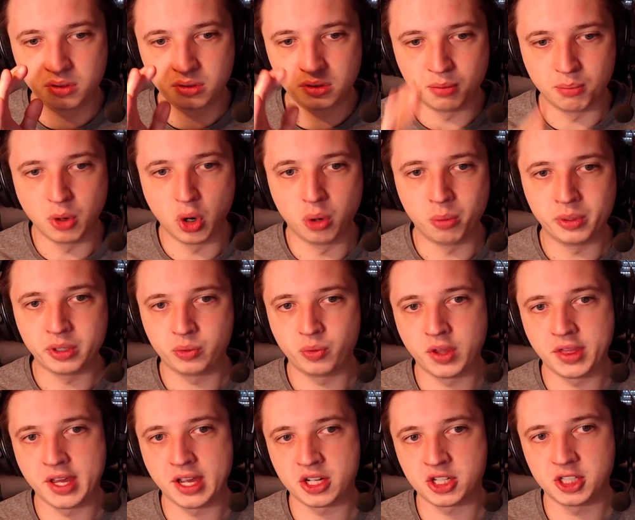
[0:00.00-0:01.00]
moment where
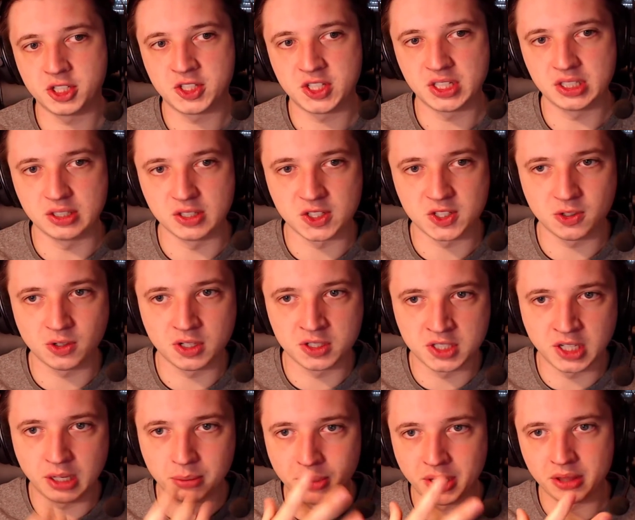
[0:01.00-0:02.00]
they actually sing this. You can
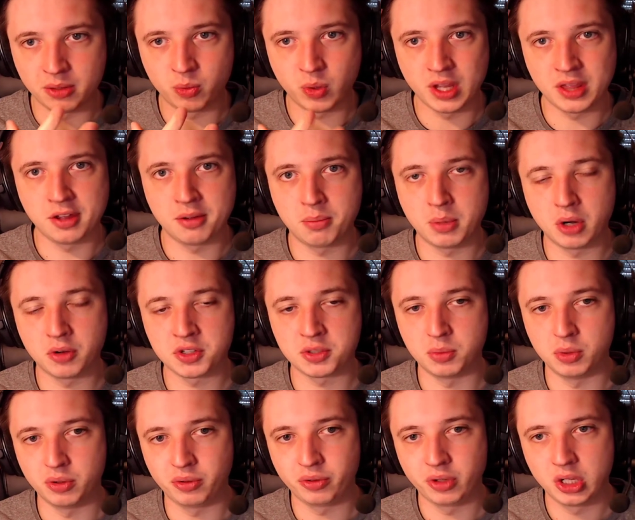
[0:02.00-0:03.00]
tell by the way their mouths
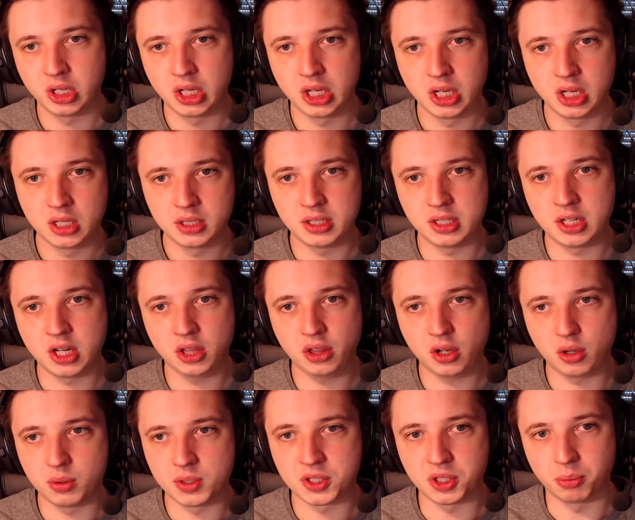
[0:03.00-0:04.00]
move. They're not
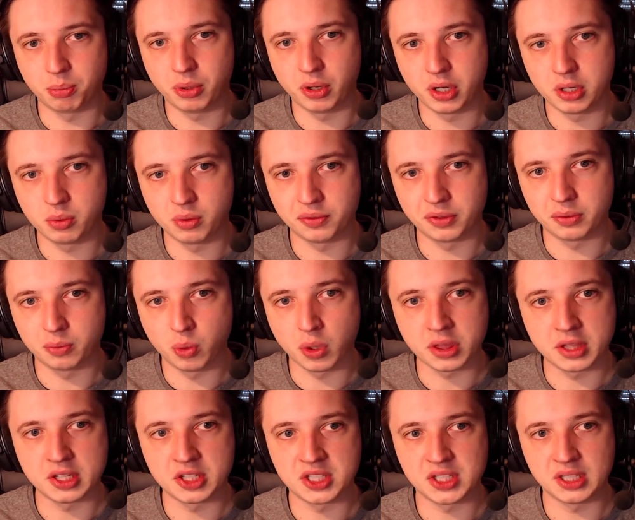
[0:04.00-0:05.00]
always on point with what
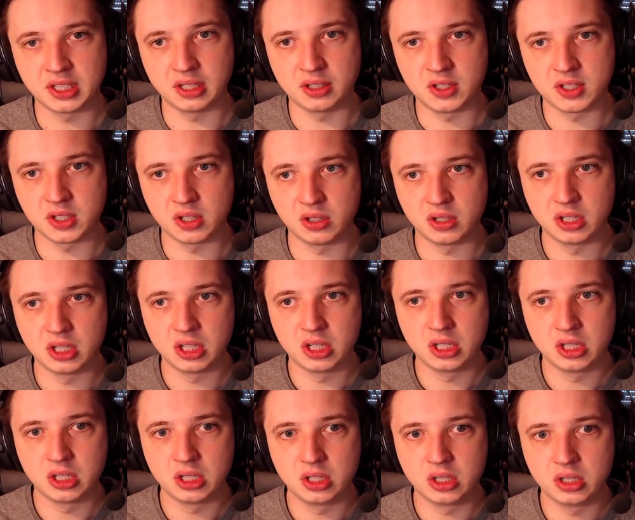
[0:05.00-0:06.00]
they're singing, so.
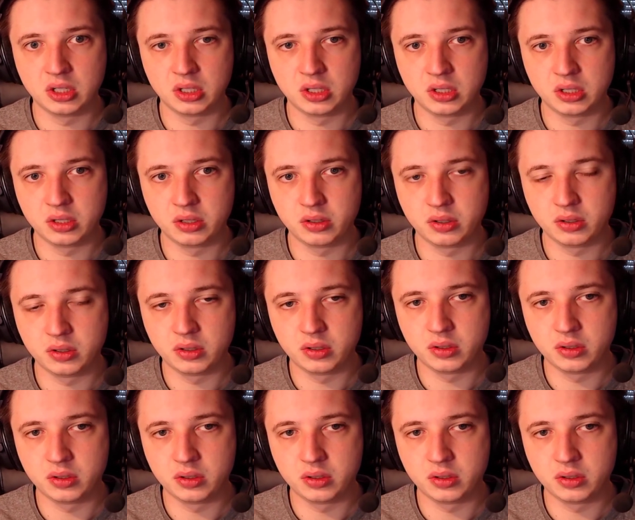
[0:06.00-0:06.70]
I